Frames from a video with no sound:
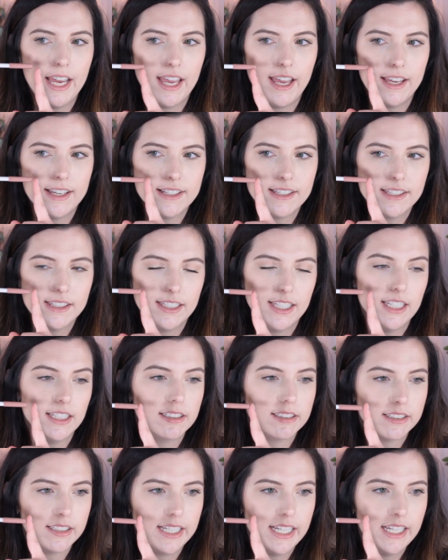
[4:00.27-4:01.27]
has the
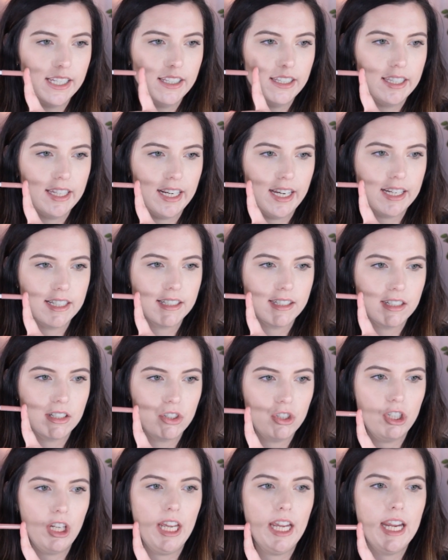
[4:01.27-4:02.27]
lid that has the
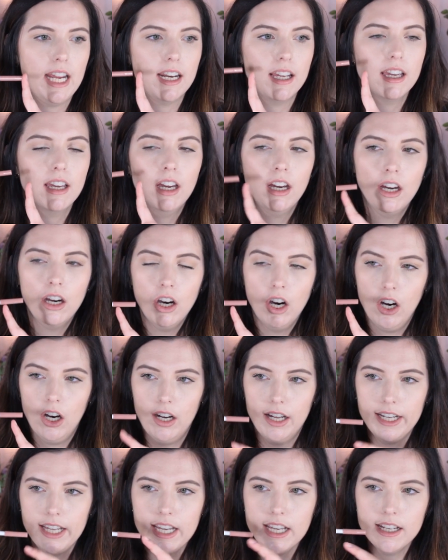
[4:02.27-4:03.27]
shade
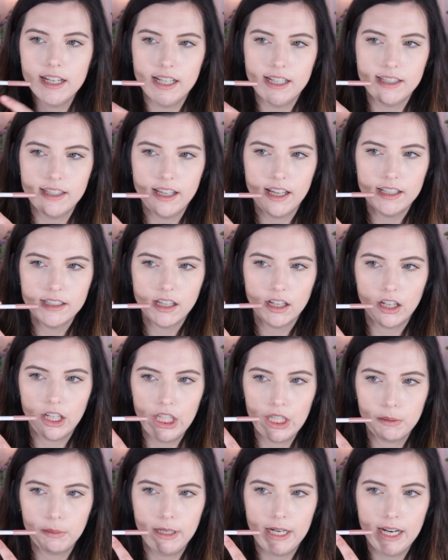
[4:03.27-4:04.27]
on it. It says a
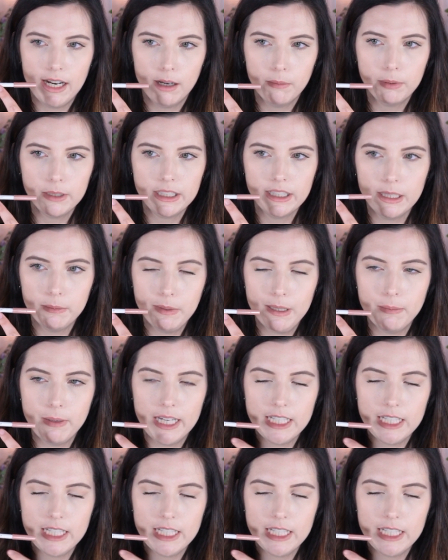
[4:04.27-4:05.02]
ColourPop Lippie